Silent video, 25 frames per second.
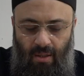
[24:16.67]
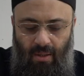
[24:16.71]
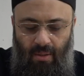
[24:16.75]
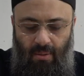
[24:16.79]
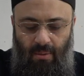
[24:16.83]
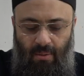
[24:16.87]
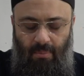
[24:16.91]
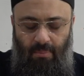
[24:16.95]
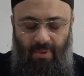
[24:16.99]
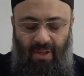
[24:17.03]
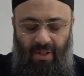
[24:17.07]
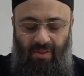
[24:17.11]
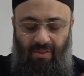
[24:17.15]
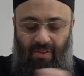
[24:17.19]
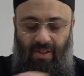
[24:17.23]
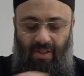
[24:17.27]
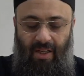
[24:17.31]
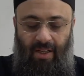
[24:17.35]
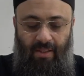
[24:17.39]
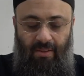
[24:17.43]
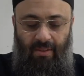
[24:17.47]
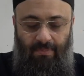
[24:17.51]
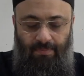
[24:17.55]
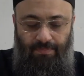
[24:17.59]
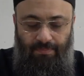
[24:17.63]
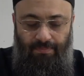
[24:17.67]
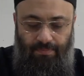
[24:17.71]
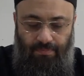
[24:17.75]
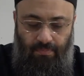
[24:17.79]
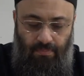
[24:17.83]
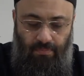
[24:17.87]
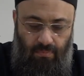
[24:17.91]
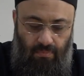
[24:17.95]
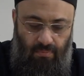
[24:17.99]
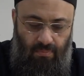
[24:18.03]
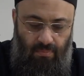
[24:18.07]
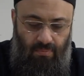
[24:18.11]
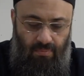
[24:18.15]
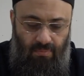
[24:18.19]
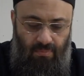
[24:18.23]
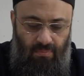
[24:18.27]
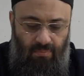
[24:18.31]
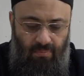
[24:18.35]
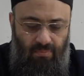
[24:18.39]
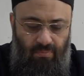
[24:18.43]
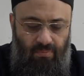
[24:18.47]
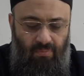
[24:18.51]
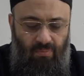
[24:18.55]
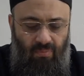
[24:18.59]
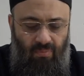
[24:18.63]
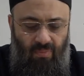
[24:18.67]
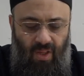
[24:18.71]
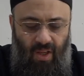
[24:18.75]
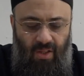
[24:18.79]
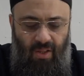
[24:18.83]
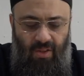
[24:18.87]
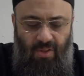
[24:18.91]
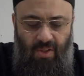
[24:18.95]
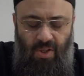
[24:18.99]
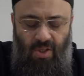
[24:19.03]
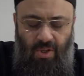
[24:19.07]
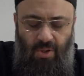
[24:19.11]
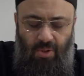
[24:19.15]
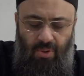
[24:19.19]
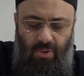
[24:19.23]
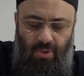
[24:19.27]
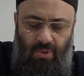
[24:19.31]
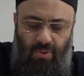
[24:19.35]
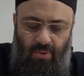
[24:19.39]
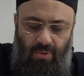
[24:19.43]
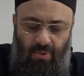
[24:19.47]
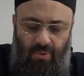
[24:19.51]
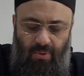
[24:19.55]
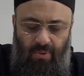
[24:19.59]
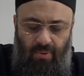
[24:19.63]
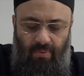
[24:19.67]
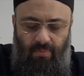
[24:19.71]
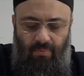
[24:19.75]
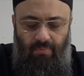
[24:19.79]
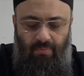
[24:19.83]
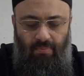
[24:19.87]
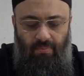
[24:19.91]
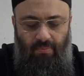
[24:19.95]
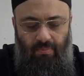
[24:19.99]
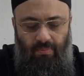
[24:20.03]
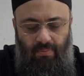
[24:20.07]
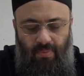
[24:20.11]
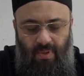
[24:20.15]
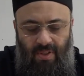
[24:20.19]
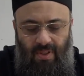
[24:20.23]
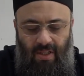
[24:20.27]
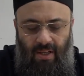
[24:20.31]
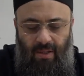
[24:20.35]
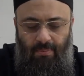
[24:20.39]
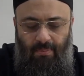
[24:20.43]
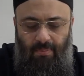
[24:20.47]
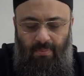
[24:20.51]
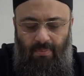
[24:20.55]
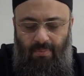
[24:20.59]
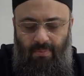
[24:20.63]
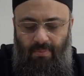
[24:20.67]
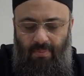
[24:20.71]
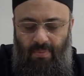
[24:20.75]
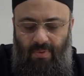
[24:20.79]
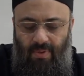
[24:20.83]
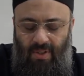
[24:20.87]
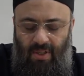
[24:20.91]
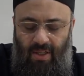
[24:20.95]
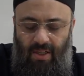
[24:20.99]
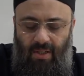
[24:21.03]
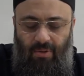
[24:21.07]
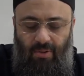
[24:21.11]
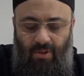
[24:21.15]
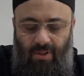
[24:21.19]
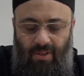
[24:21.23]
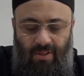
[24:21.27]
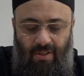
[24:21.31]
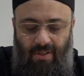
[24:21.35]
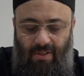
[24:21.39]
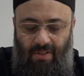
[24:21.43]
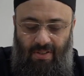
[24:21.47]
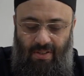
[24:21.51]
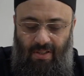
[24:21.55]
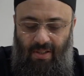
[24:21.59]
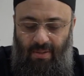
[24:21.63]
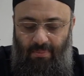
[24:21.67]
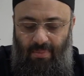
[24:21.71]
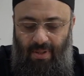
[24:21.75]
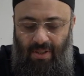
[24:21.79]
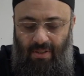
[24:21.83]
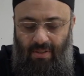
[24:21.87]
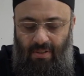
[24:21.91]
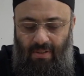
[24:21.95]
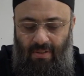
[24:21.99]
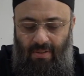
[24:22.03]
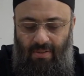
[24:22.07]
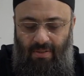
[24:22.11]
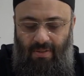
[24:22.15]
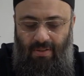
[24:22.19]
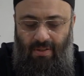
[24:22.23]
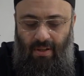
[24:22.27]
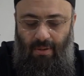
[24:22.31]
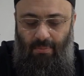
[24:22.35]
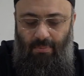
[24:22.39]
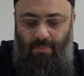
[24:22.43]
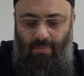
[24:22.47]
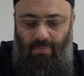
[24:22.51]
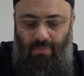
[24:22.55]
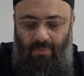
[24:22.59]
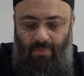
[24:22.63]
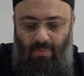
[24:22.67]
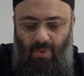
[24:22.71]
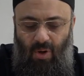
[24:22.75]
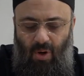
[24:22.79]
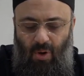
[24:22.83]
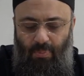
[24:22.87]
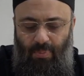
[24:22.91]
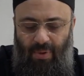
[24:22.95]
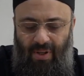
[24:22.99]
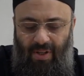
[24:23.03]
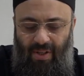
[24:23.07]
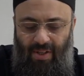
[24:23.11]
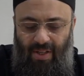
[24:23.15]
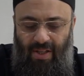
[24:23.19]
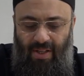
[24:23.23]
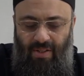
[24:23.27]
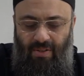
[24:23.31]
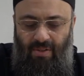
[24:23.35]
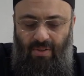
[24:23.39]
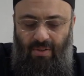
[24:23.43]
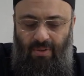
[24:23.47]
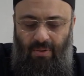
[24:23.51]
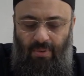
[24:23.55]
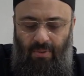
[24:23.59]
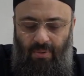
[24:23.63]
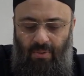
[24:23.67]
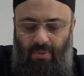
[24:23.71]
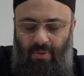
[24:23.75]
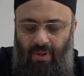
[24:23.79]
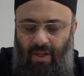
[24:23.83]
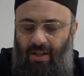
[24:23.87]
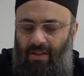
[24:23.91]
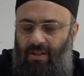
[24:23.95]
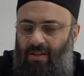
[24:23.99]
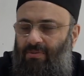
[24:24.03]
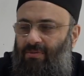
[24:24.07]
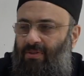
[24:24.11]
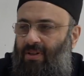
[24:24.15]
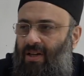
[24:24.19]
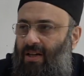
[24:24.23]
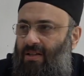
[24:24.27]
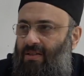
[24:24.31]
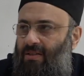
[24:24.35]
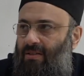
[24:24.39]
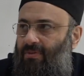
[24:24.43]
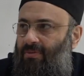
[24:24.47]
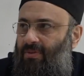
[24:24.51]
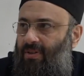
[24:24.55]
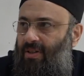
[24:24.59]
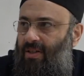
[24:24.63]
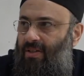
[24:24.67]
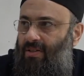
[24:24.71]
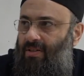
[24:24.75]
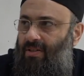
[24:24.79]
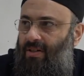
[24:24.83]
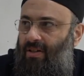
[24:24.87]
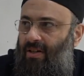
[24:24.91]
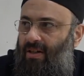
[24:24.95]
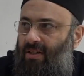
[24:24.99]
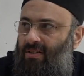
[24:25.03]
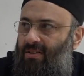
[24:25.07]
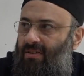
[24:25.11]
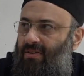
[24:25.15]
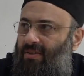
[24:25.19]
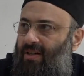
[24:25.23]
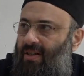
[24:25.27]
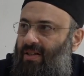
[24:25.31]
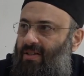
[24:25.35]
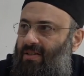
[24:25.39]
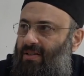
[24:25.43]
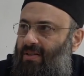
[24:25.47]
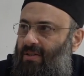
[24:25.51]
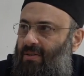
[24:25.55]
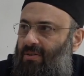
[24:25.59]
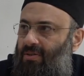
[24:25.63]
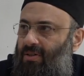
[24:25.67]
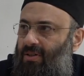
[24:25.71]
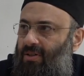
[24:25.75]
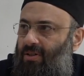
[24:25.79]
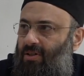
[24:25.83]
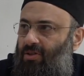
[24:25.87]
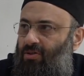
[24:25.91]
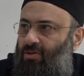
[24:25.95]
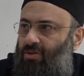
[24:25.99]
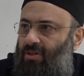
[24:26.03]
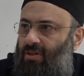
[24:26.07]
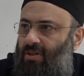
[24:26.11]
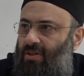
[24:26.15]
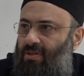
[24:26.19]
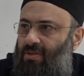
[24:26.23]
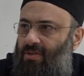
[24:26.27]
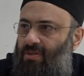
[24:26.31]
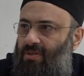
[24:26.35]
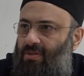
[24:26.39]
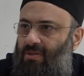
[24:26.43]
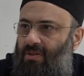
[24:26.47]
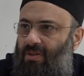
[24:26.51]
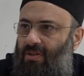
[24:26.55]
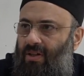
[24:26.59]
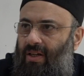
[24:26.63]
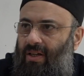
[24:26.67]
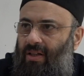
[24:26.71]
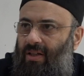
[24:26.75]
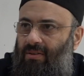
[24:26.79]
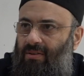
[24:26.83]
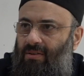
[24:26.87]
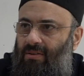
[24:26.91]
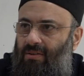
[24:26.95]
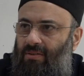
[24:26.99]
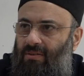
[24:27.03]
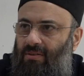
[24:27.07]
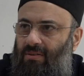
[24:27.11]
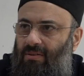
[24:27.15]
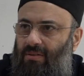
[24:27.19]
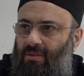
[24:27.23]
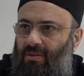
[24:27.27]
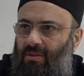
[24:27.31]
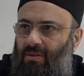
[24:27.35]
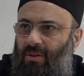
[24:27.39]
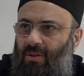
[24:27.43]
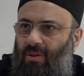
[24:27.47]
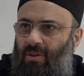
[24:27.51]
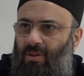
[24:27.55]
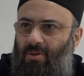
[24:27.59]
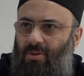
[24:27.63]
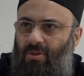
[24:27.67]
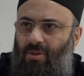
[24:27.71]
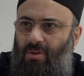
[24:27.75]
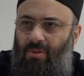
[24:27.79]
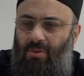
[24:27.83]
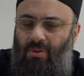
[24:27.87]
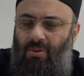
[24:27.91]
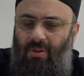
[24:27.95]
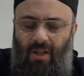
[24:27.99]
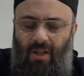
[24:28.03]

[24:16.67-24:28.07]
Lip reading: But then, due to some syncretism and some openness to other philosophies and other theistic traditions, and also